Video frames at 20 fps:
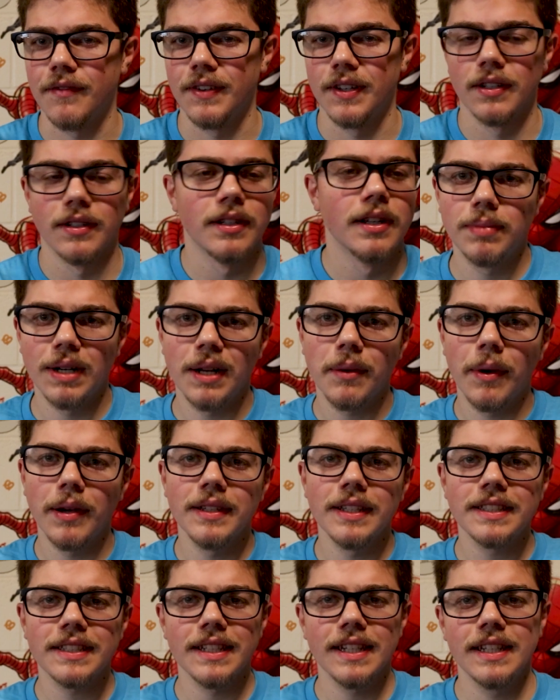feel. But anyway,
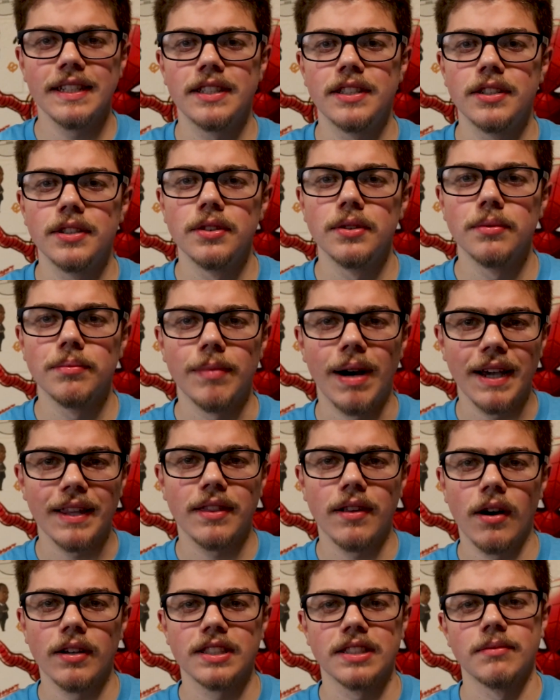let's get into my
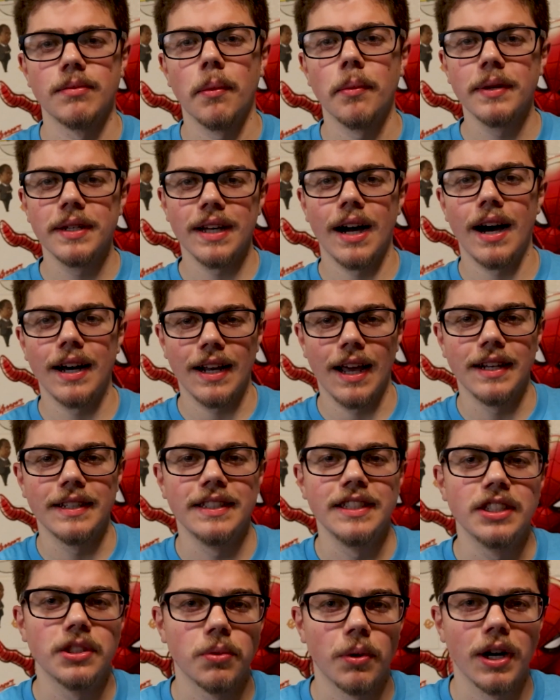thoughts on what we got at
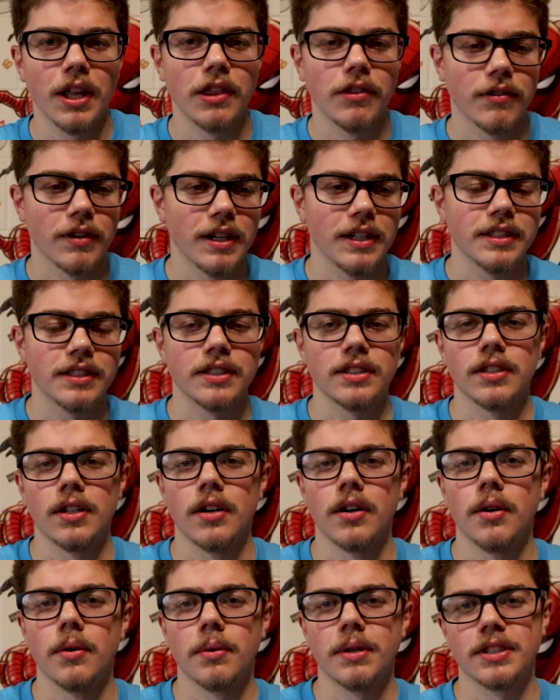D23.
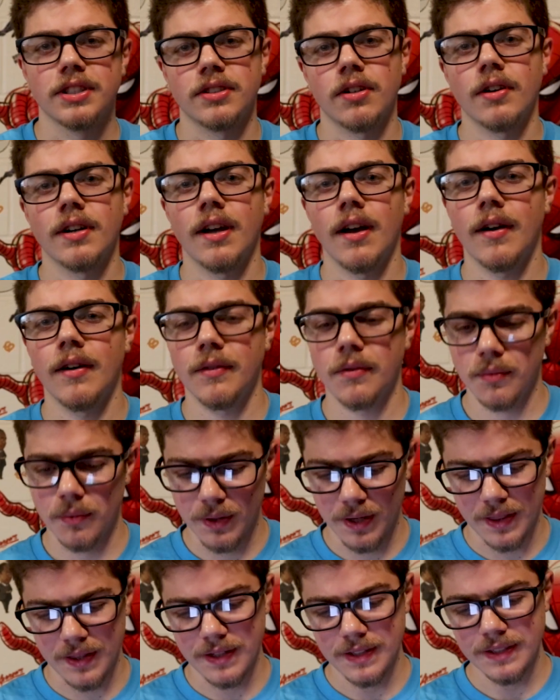So we're going to start out
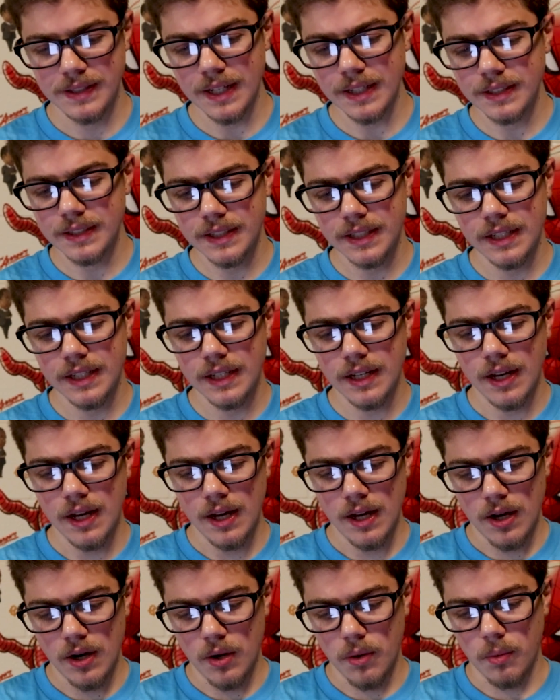with Disney,
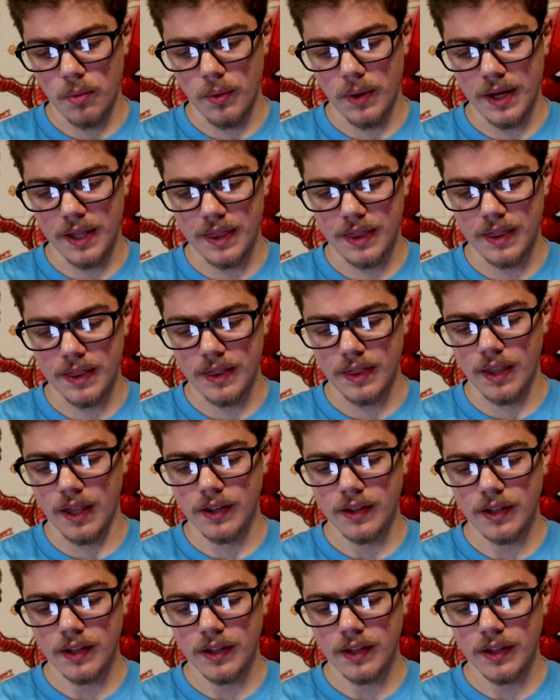with the